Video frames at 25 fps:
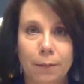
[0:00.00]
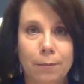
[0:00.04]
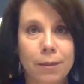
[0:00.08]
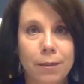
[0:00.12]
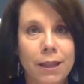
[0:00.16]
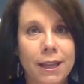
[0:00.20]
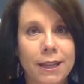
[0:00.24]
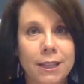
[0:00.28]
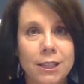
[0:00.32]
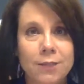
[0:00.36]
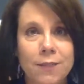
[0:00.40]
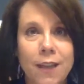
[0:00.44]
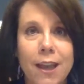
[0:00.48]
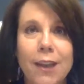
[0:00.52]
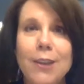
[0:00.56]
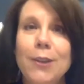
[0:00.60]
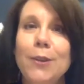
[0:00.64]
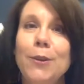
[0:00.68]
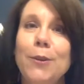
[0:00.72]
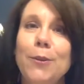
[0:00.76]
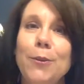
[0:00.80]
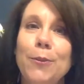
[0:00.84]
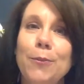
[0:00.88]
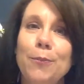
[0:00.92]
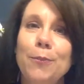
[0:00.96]
place
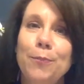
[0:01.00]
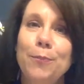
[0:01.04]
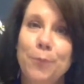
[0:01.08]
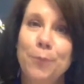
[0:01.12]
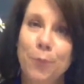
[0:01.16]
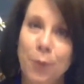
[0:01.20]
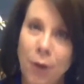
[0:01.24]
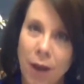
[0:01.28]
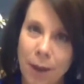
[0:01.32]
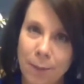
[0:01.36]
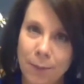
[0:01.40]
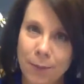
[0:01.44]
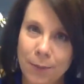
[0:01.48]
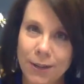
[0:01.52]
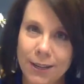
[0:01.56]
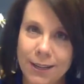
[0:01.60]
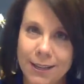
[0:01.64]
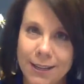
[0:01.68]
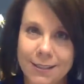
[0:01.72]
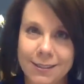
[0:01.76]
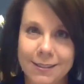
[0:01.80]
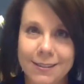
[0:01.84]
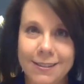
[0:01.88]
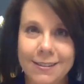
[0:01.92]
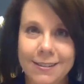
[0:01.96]
value,
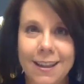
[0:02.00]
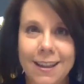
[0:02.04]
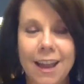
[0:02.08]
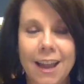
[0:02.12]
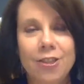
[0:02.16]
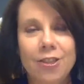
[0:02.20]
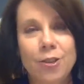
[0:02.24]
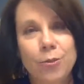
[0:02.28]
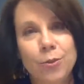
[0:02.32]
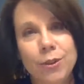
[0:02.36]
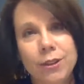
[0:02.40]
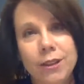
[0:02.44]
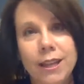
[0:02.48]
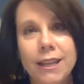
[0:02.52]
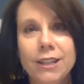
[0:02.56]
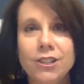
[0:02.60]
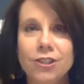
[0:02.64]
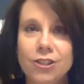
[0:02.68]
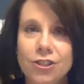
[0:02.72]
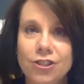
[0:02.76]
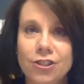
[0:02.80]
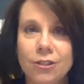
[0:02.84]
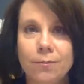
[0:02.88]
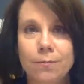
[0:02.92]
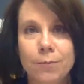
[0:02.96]
properties, and the
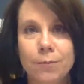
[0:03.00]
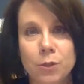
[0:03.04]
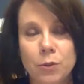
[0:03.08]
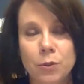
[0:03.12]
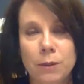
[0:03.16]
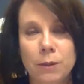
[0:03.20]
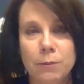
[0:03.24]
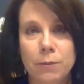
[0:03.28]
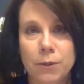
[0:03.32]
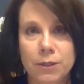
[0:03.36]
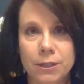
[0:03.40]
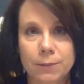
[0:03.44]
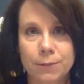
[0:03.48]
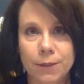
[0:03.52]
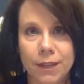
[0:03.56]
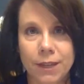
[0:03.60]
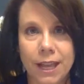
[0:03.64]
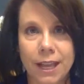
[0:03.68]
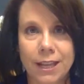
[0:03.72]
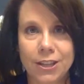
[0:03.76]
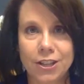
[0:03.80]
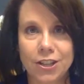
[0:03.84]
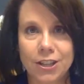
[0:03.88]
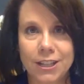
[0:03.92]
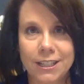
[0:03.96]
relationship between
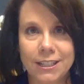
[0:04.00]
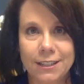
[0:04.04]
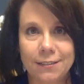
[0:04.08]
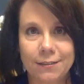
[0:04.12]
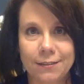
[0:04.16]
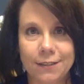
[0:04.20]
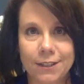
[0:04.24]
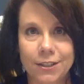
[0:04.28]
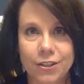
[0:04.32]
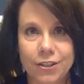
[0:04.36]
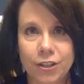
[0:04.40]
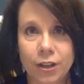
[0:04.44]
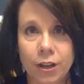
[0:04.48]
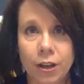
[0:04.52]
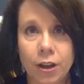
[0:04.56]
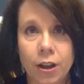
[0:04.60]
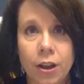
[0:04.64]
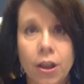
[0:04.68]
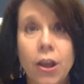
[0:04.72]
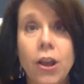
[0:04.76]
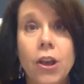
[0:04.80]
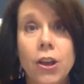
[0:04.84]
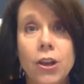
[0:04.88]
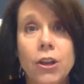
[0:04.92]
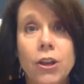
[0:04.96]
multiplication and division.
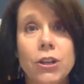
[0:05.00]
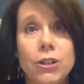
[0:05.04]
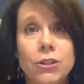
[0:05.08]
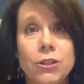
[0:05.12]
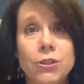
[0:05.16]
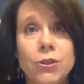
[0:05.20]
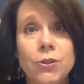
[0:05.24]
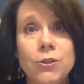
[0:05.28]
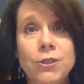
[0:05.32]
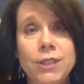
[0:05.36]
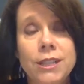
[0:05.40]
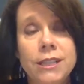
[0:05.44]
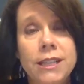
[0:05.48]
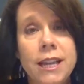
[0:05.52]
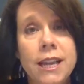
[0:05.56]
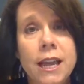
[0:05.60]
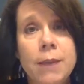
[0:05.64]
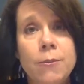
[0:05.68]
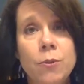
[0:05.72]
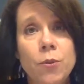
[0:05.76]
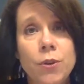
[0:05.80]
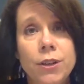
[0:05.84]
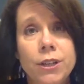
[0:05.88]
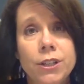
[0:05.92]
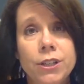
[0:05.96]
So today
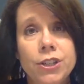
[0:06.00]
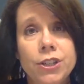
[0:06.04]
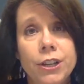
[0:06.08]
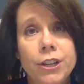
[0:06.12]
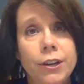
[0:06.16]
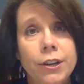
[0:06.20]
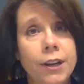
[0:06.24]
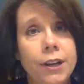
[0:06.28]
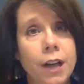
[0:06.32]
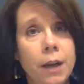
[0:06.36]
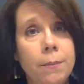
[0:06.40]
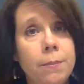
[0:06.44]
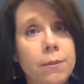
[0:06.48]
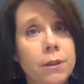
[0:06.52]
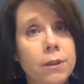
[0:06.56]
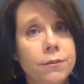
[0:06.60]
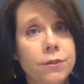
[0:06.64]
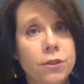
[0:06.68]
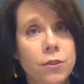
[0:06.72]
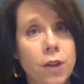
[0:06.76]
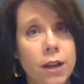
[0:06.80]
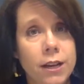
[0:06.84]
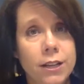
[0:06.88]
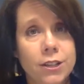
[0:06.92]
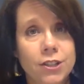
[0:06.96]
I'm going to share a couple of
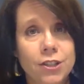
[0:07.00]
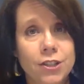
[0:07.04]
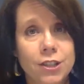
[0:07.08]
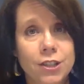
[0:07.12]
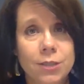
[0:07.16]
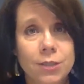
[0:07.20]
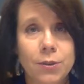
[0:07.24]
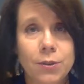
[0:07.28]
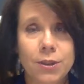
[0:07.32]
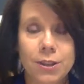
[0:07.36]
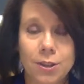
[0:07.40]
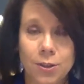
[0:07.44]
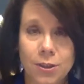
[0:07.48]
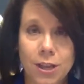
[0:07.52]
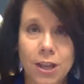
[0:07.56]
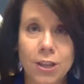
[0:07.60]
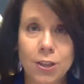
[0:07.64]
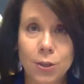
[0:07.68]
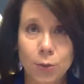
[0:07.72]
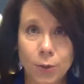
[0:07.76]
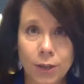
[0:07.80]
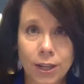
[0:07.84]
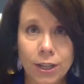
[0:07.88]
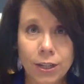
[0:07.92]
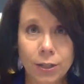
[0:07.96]
strategies with you that
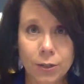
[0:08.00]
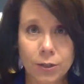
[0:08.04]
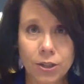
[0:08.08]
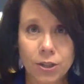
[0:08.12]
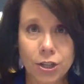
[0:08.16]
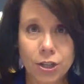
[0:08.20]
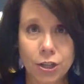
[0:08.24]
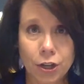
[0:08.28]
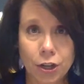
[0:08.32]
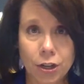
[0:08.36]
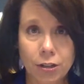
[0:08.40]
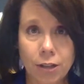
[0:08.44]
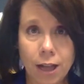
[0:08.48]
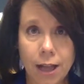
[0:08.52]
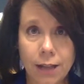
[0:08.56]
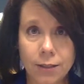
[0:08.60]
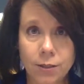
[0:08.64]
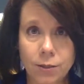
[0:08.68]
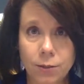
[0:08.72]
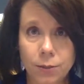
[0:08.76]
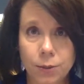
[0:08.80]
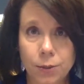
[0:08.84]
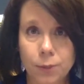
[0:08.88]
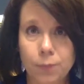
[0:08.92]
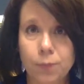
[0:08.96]
you can use in your
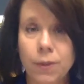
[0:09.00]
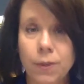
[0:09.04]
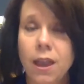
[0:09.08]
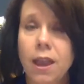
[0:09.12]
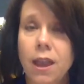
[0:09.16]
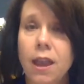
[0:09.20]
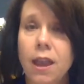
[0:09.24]
classroom.